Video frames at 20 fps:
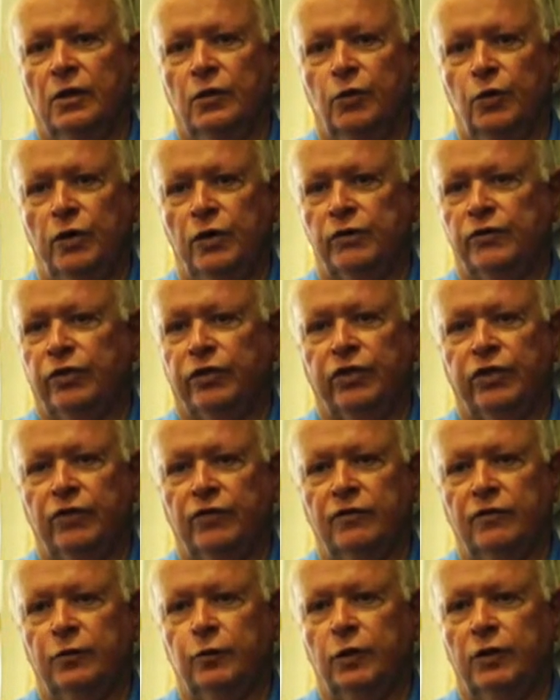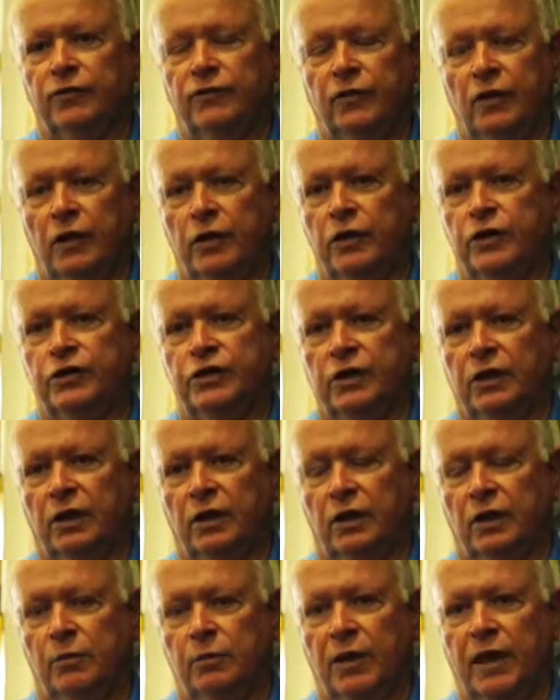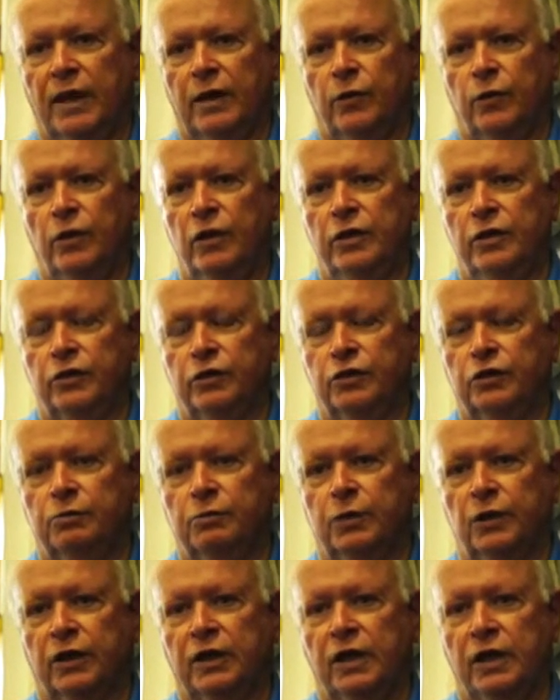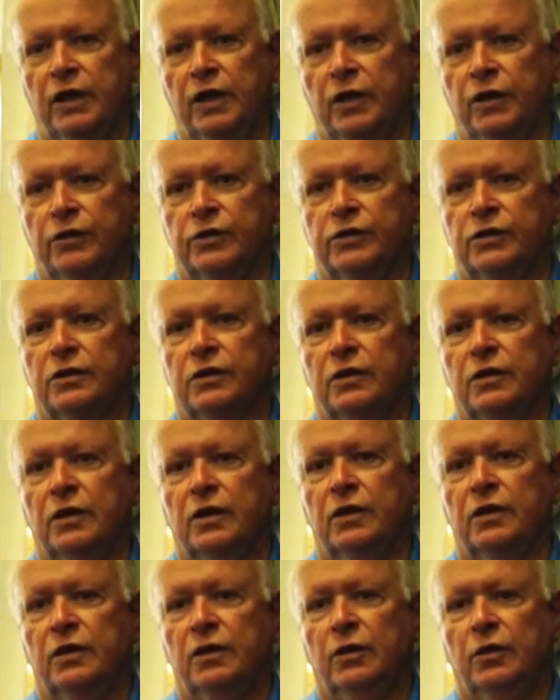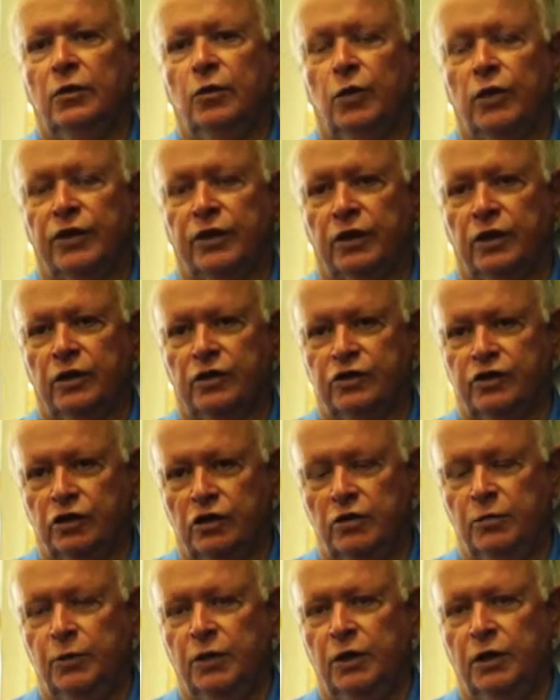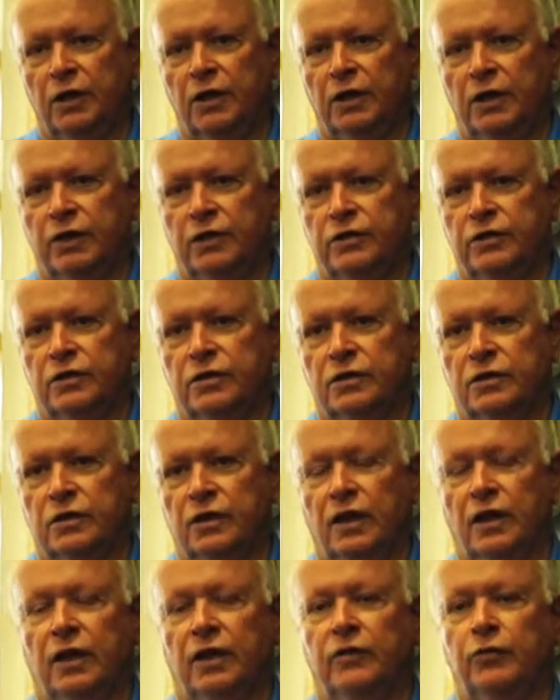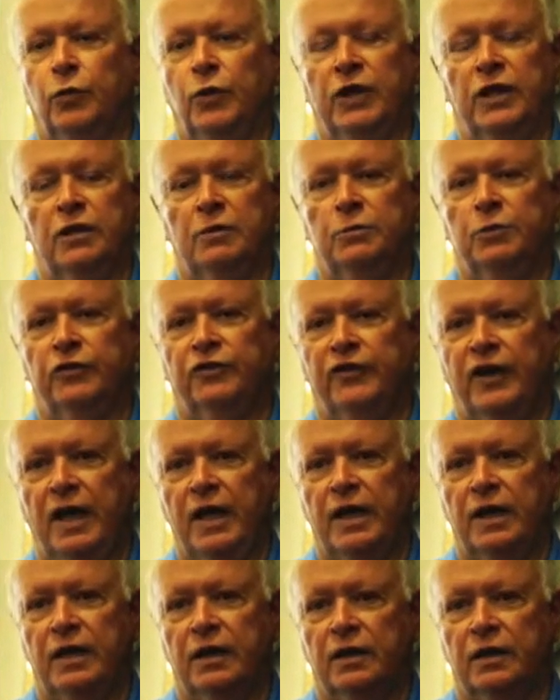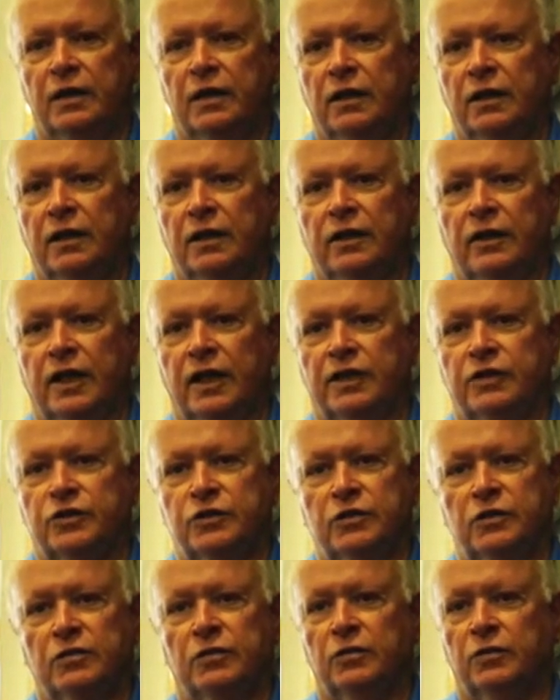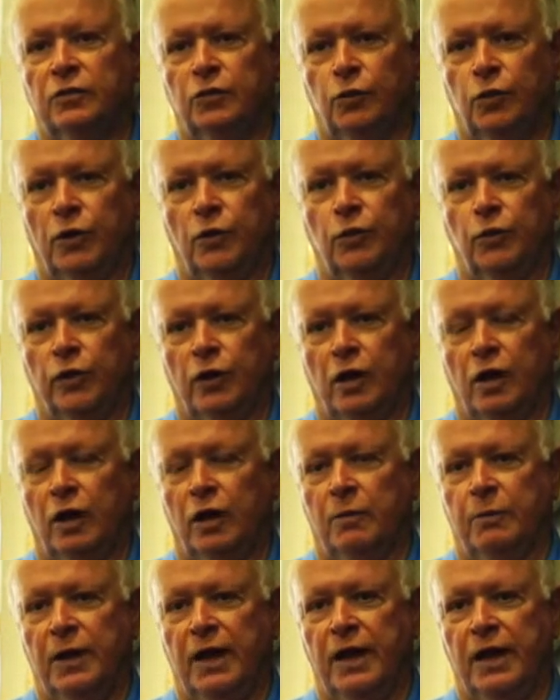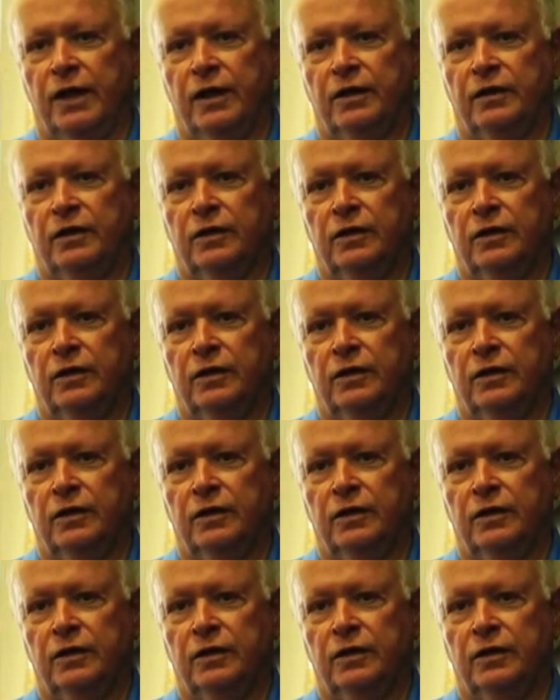We're, we're flourishing in Baton Rouge because what the consumer needs, and if we can provide it, that's what we're all about.